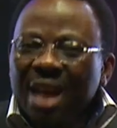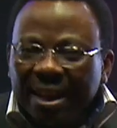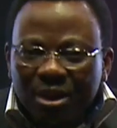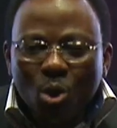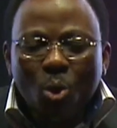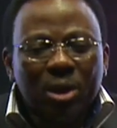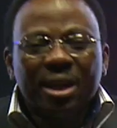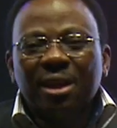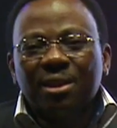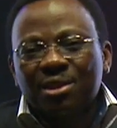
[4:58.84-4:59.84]
like no
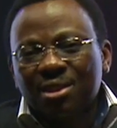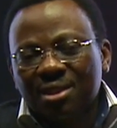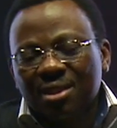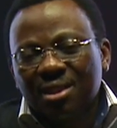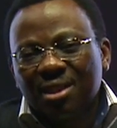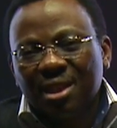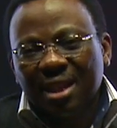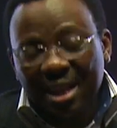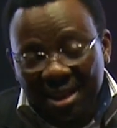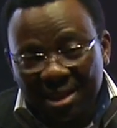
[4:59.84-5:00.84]
one else
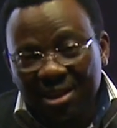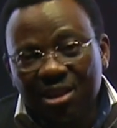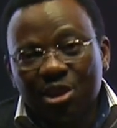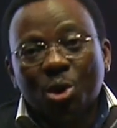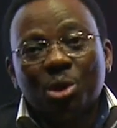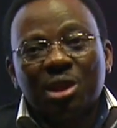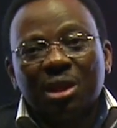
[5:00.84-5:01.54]
in your